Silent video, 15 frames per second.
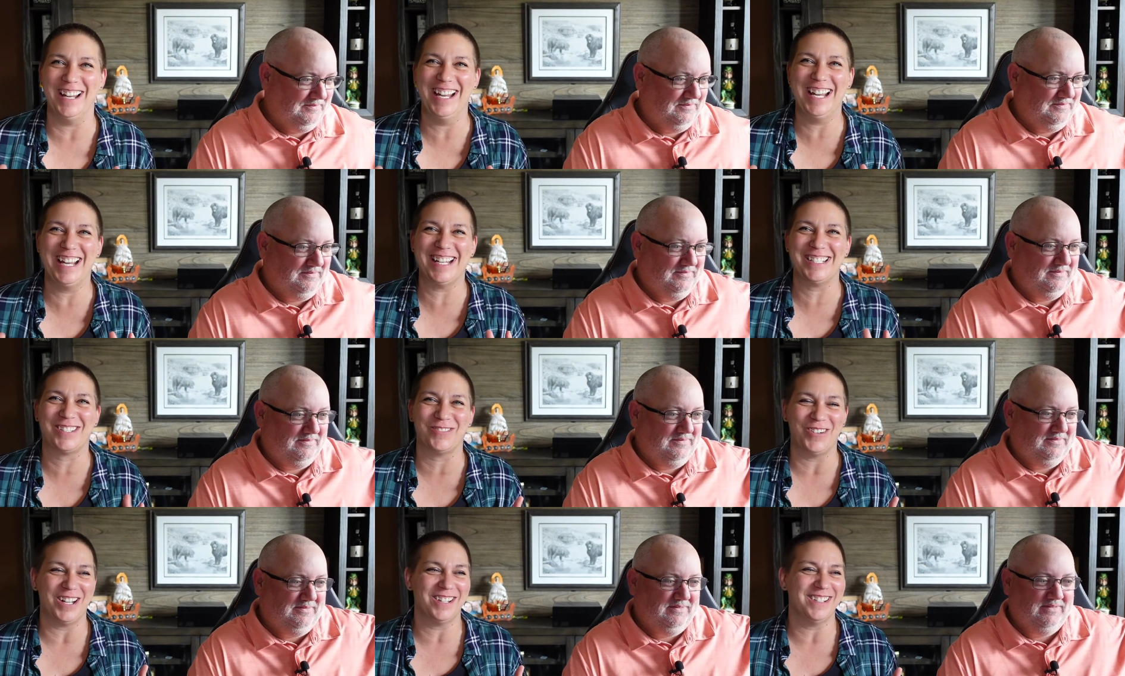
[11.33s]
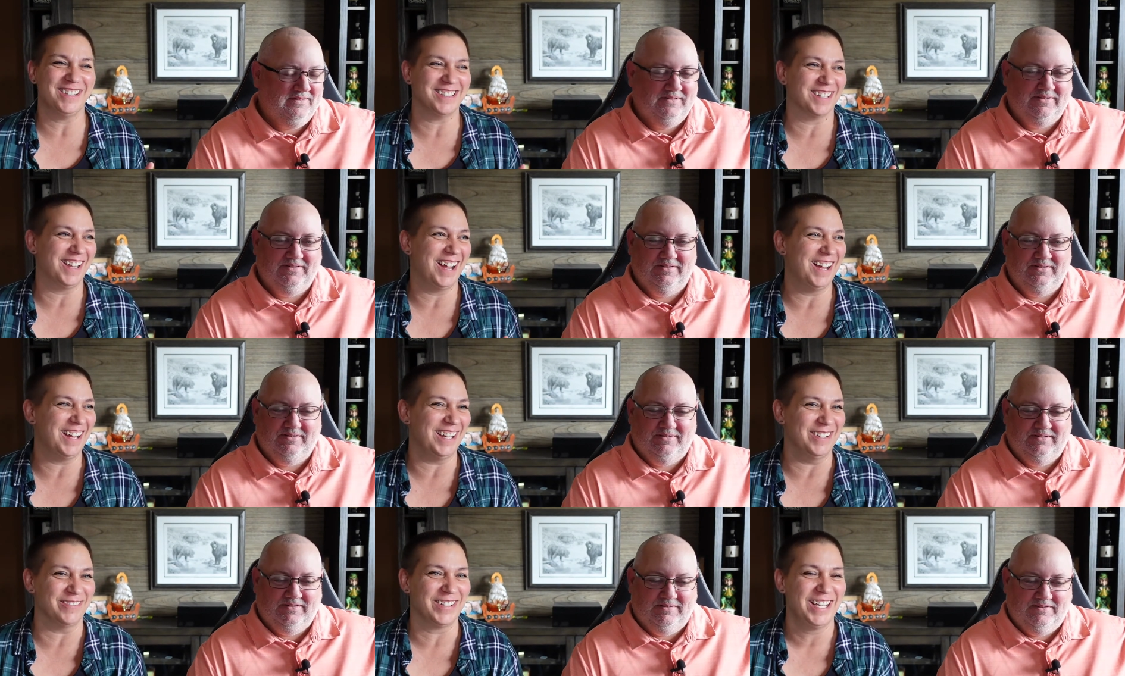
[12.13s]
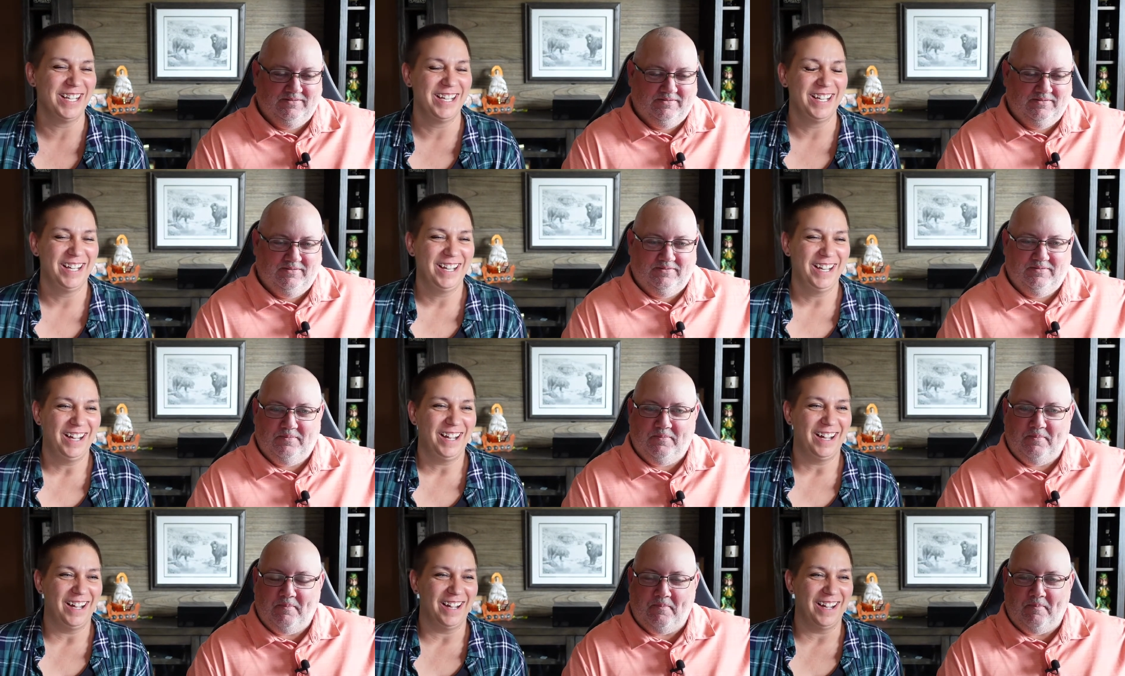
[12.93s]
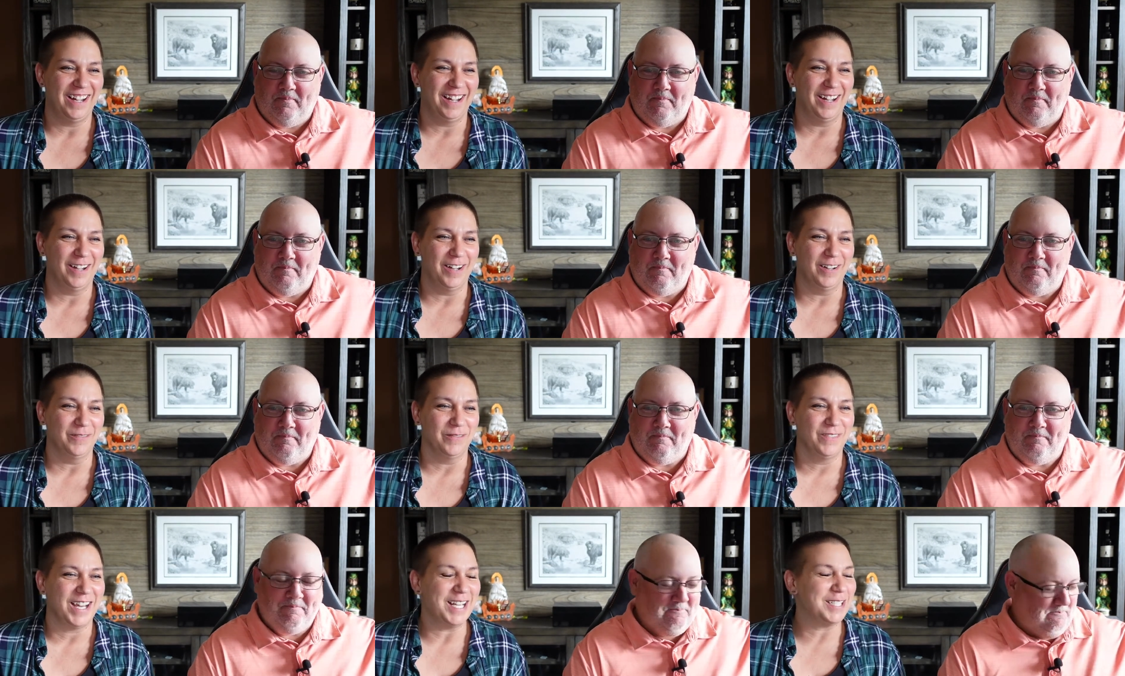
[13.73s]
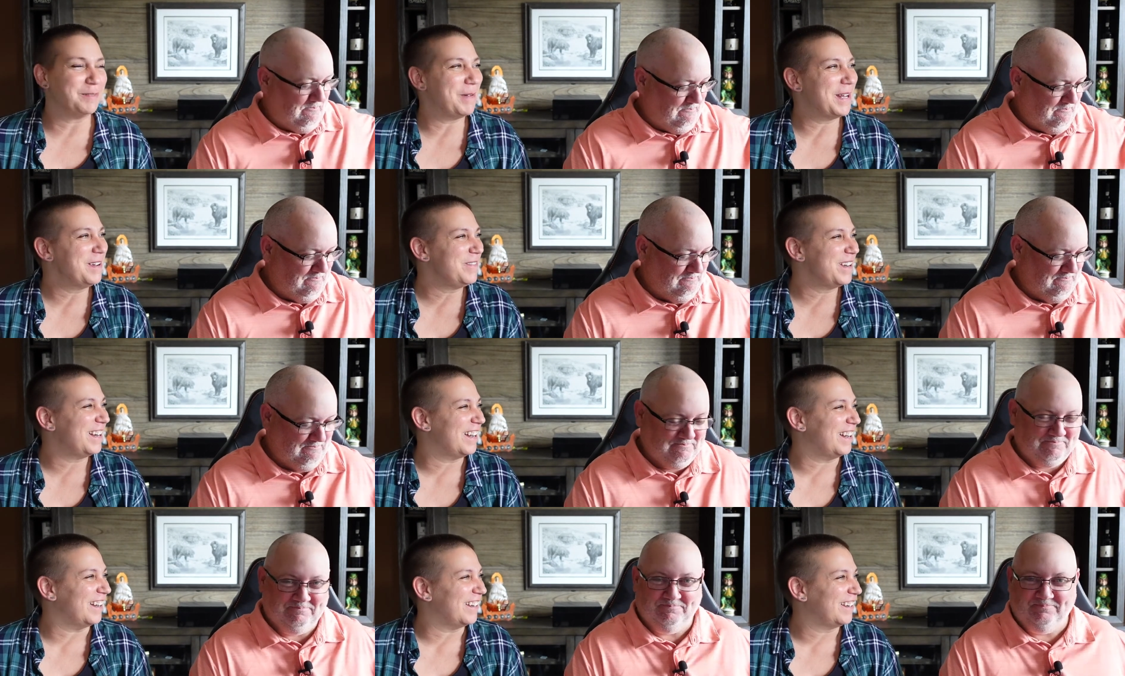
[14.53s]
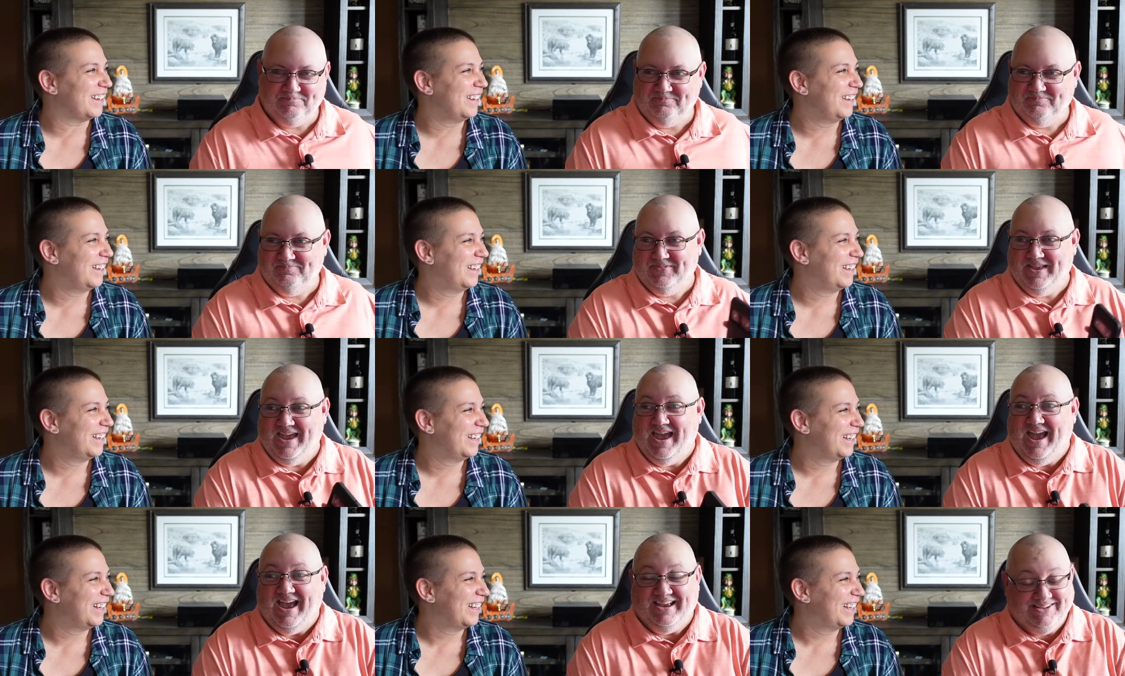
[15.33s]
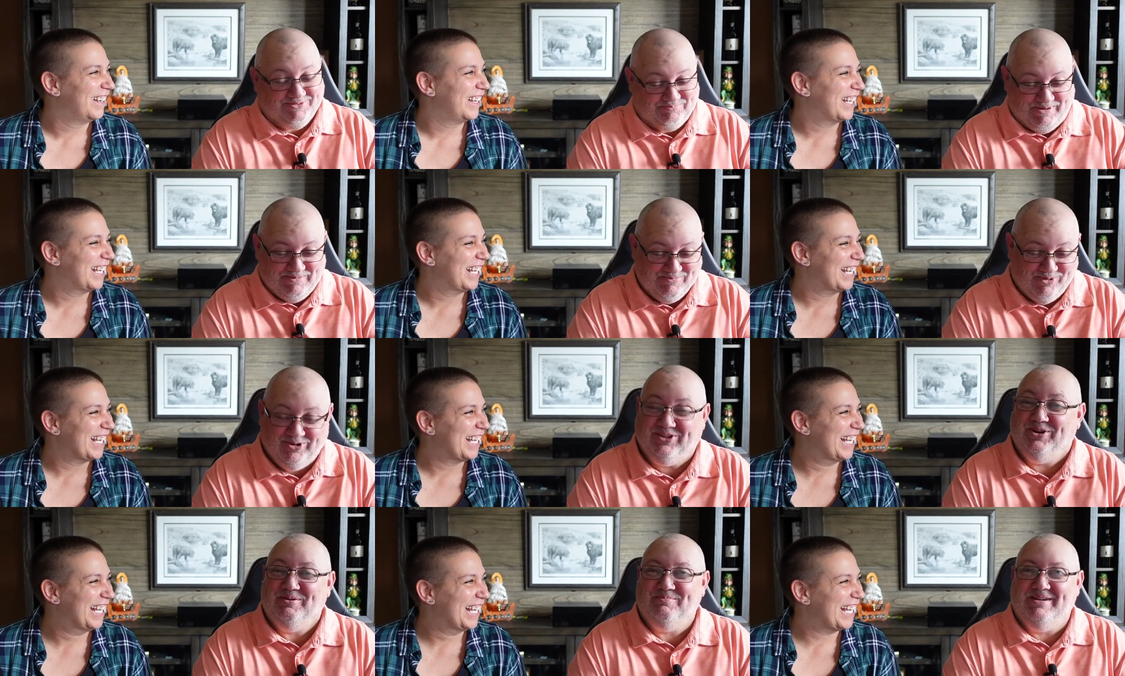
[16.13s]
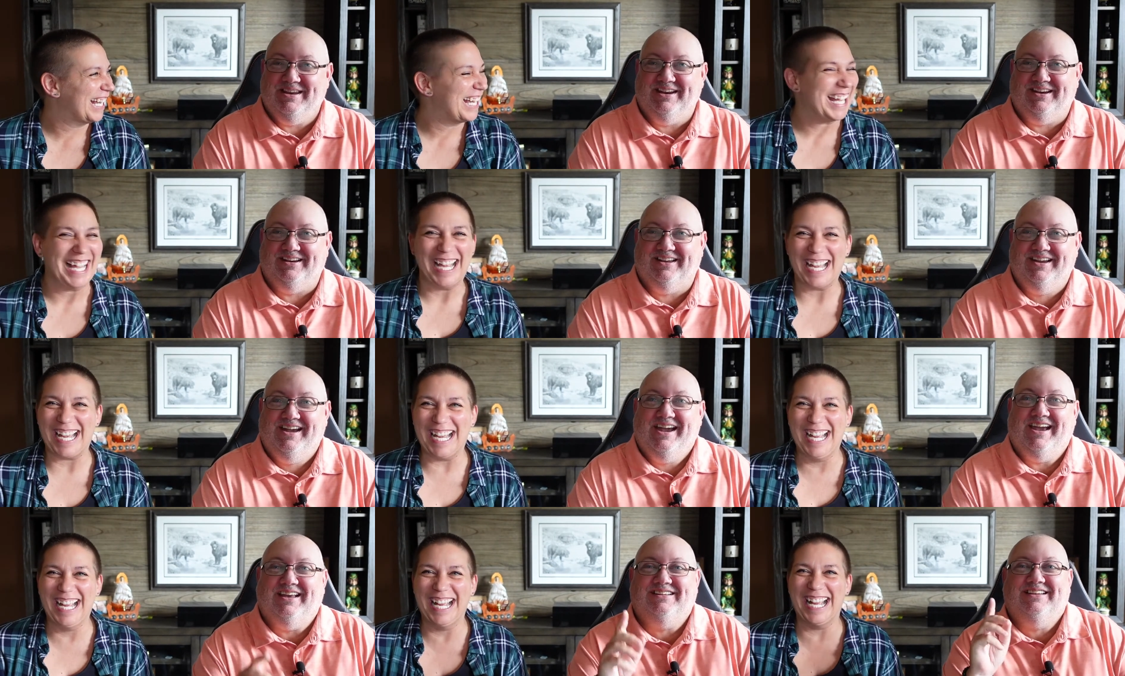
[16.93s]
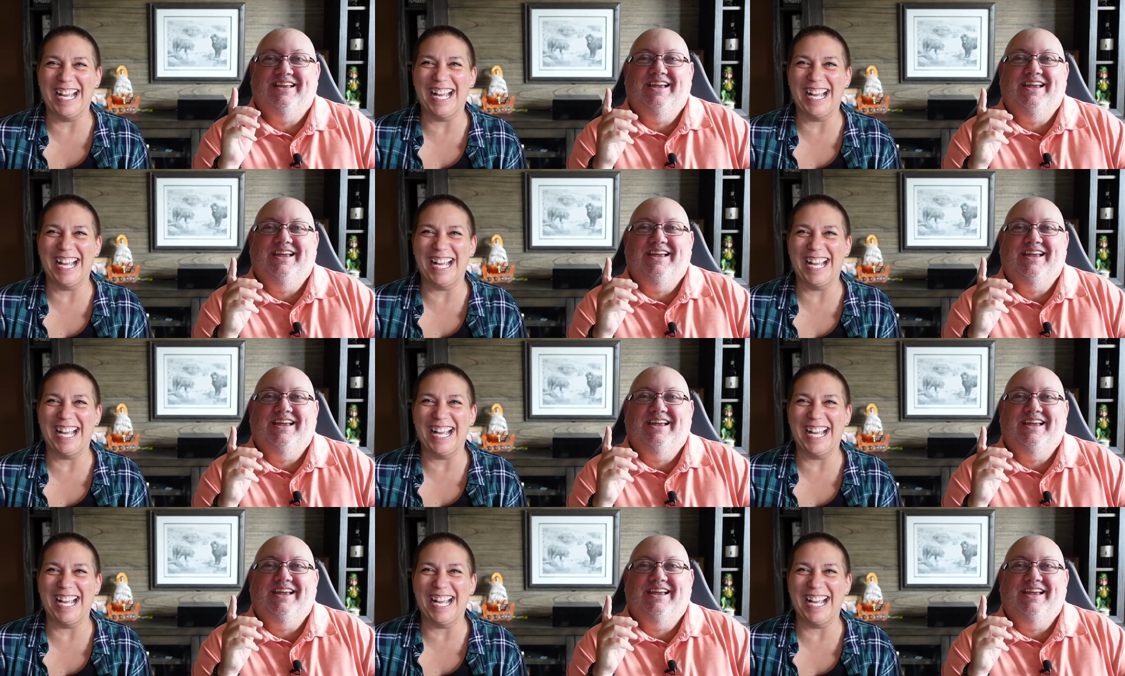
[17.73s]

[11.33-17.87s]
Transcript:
Speaker 1: as well as live. Um, it's been a minute.
Speaker 2: It's been more than a minute. It,